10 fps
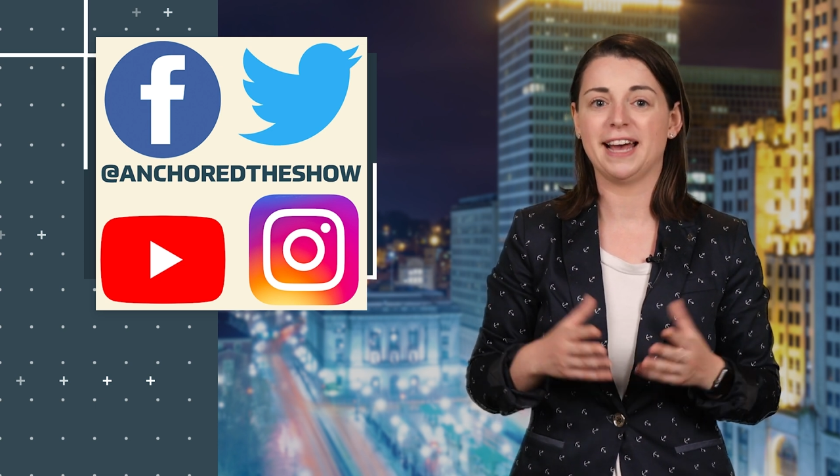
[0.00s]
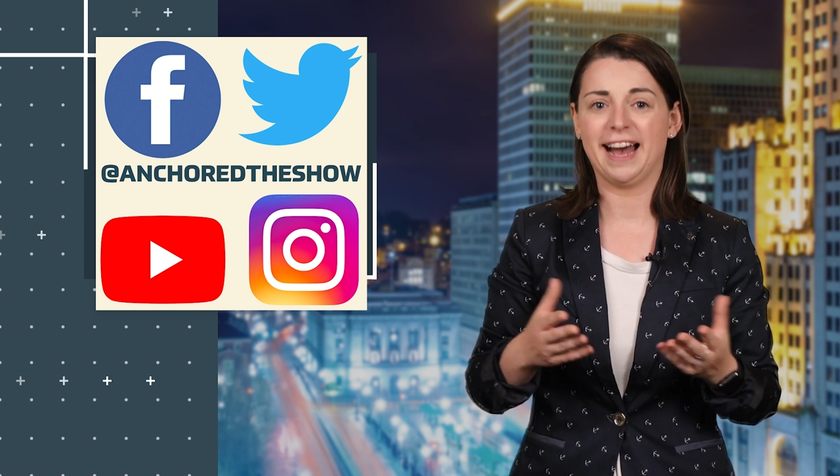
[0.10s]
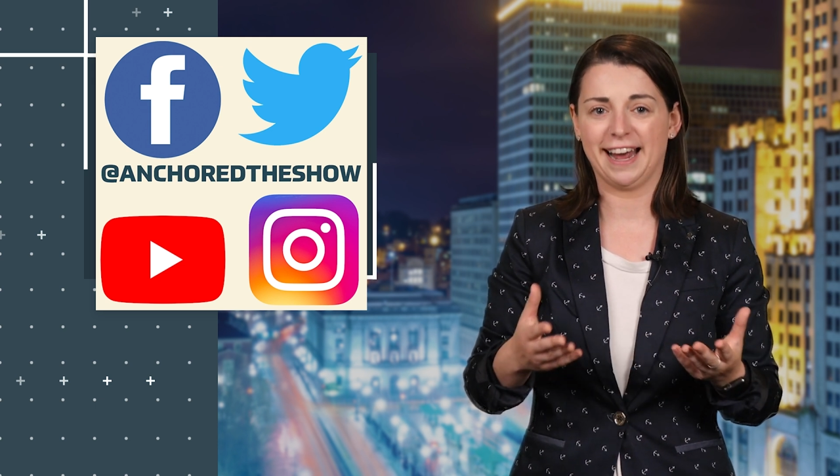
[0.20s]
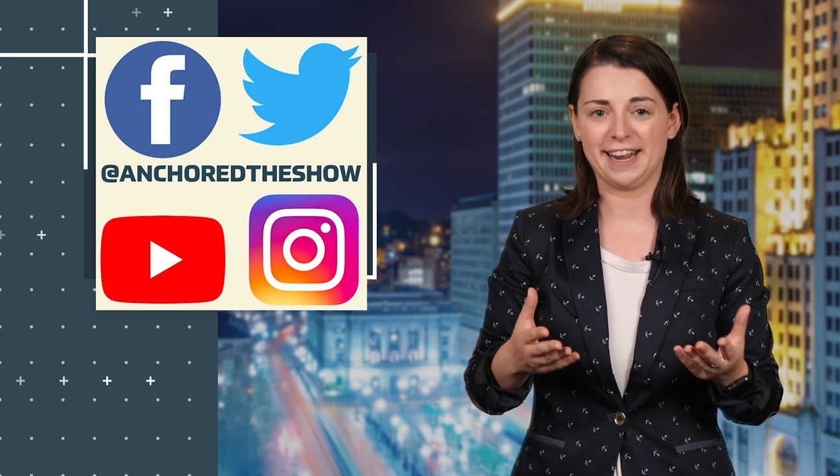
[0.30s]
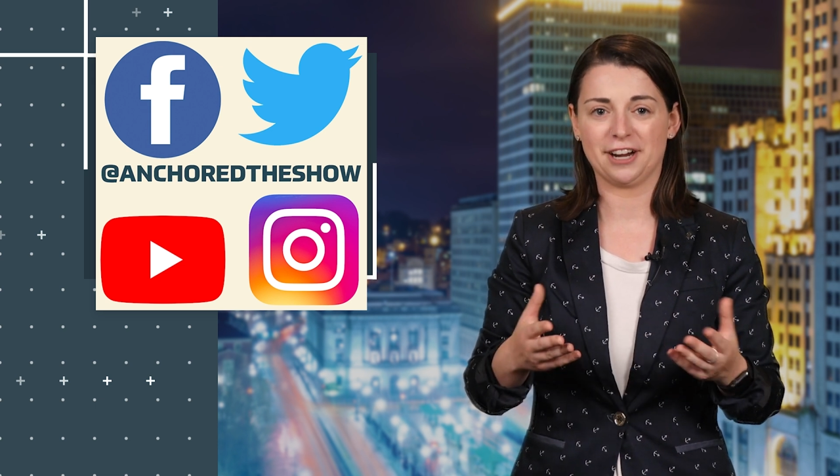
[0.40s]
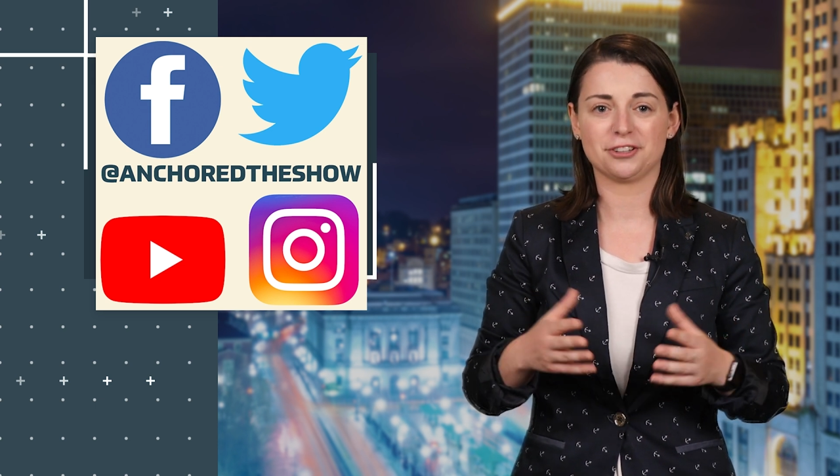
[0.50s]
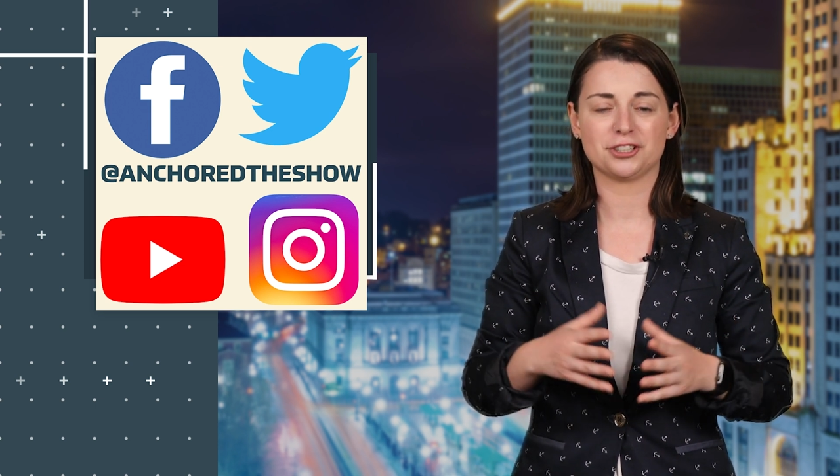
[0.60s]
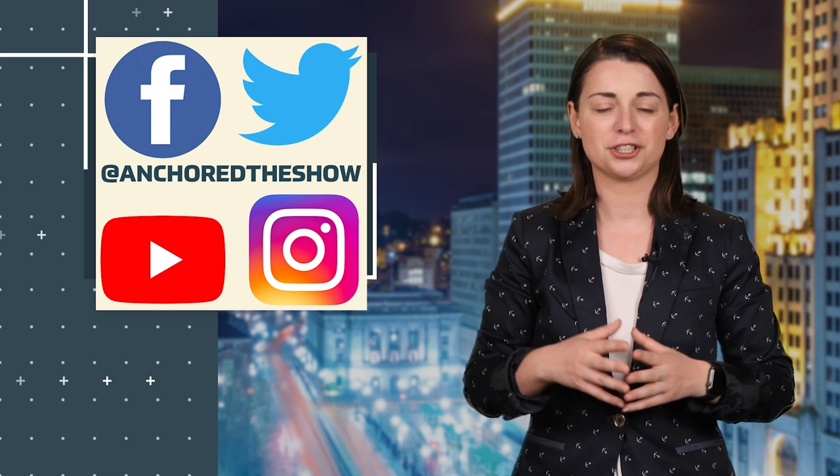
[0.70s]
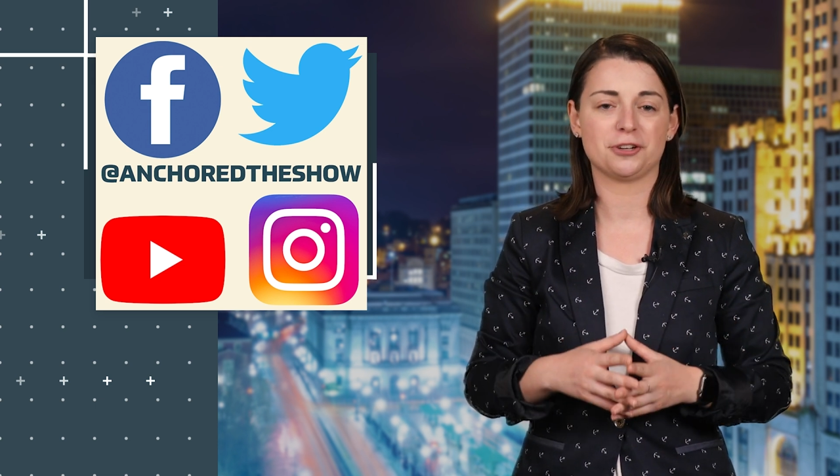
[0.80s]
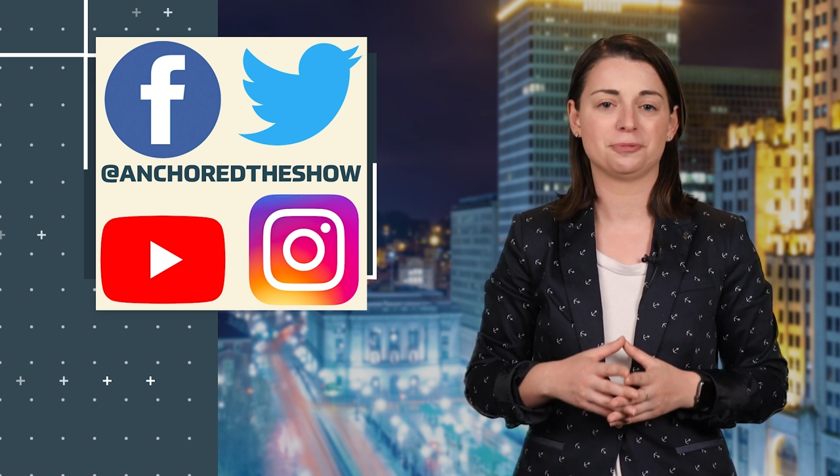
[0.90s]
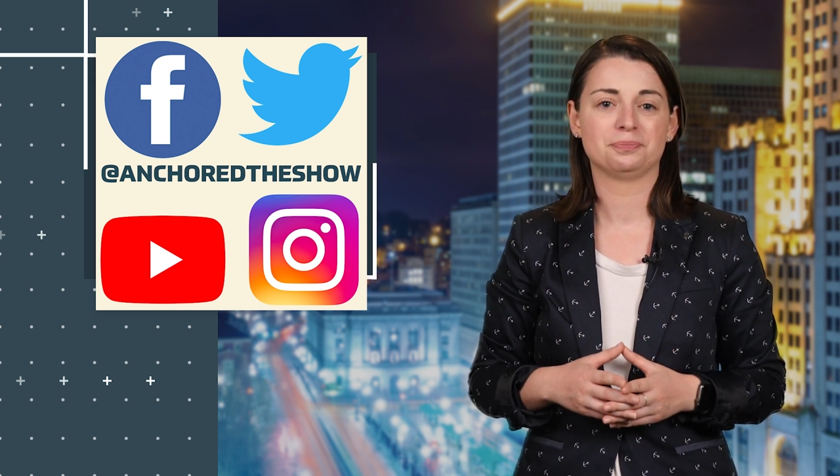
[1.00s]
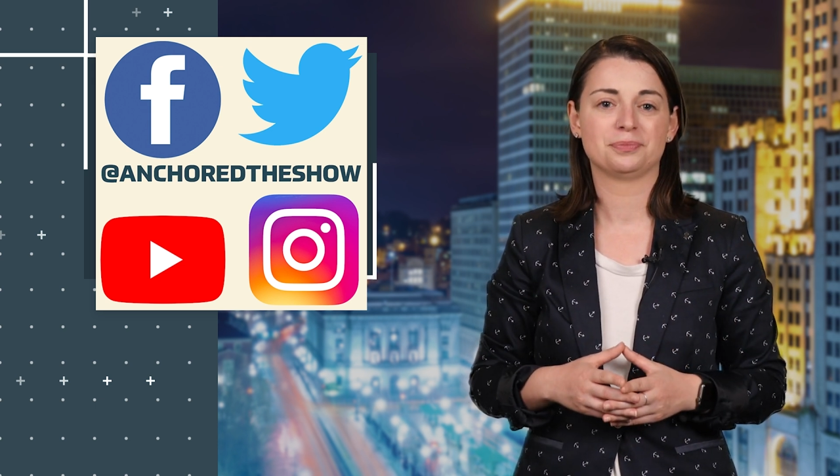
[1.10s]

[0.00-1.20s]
@Anchor the Show.